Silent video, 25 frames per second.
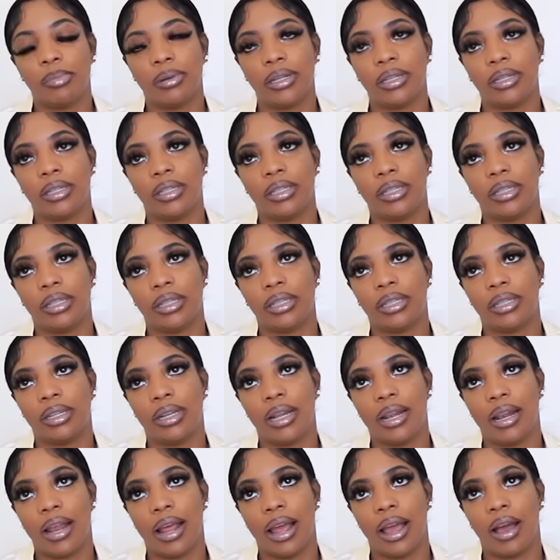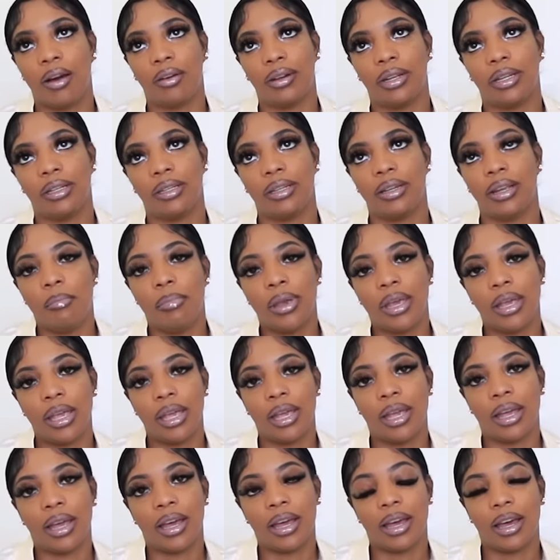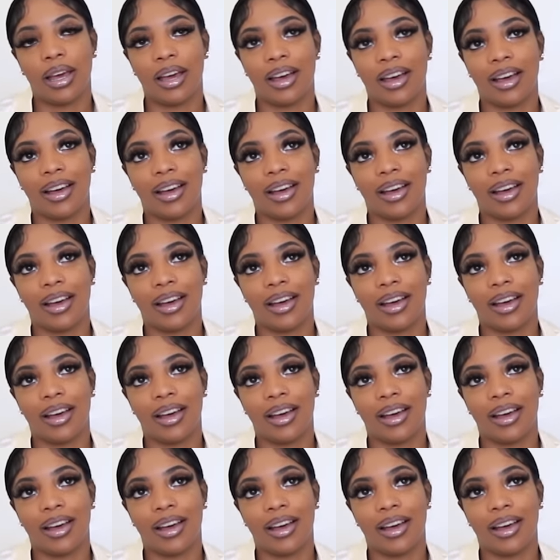and just sitting down and being,